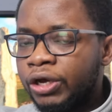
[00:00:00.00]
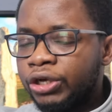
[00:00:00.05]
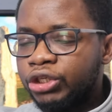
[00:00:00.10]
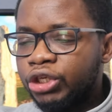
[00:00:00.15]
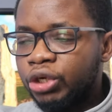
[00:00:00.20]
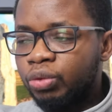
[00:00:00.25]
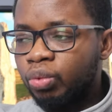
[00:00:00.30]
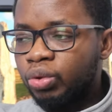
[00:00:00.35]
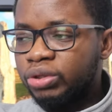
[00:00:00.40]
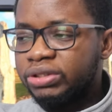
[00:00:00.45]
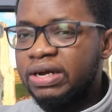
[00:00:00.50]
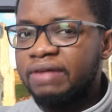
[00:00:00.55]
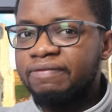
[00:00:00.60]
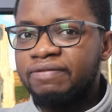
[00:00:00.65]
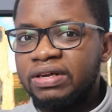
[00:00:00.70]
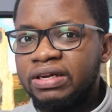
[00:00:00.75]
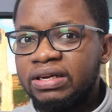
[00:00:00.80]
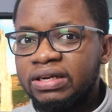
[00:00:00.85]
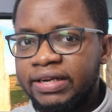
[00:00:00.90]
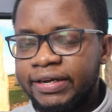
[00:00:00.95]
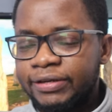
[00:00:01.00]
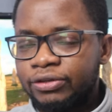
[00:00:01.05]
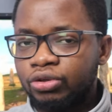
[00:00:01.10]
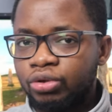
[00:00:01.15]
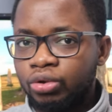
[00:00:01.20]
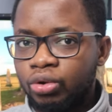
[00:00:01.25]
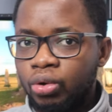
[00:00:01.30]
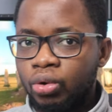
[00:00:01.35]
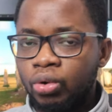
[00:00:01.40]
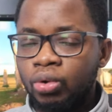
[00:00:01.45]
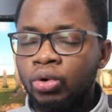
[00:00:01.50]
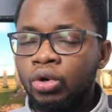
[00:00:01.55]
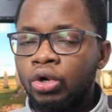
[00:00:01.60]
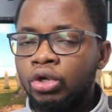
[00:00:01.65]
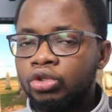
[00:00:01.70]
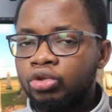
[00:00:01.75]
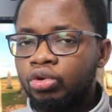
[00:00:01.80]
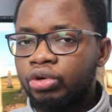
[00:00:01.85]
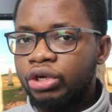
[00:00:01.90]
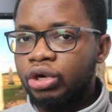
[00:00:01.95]
you would definitely need to go
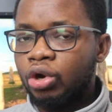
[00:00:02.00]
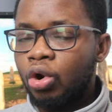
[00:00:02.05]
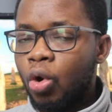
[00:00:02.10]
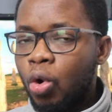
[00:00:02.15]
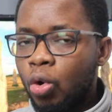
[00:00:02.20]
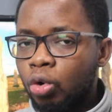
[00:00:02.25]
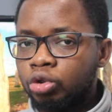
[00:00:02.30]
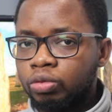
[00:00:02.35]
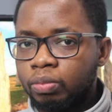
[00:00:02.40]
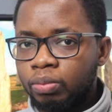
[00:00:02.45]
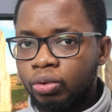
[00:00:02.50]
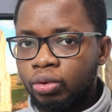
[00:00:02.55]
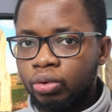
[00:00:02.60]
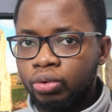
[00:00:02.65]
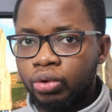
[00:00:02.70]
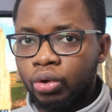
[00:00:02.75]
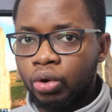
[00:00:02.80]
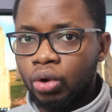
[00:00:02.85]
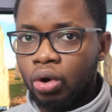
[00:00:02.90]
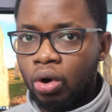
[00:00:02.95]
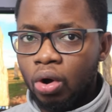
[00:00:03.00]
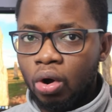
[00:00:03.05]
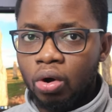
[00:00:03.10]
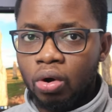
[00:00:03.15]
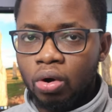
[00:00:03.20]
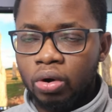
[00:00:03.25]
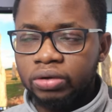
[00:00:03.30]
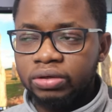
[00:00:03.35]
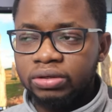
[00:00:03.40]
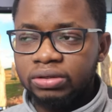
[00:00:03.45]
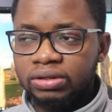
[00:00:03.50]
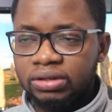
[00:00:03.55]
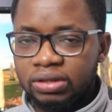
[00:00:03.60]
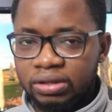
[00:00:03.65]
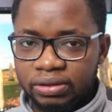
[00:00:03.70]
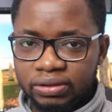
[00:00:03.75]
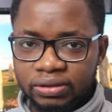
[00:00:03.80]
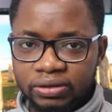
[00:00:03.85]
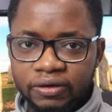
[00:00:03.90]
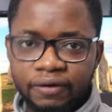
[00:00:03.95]
to the old mode on
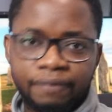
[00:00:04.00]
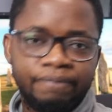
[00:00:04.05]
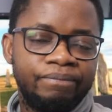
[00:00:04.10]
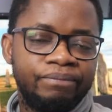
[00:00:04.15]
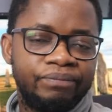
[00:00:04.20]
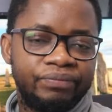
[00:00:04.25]
the